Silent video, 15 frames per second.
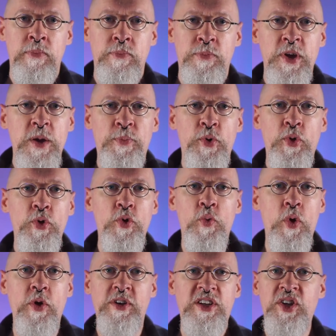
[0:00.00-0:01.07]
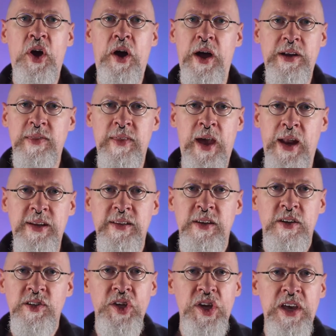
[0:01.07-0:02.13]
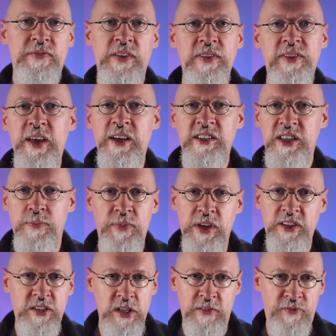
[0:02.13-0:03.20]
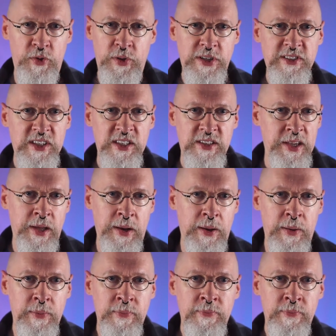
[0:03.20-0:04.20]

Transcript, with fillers: People who weren't taught that to even think something sinful is a sin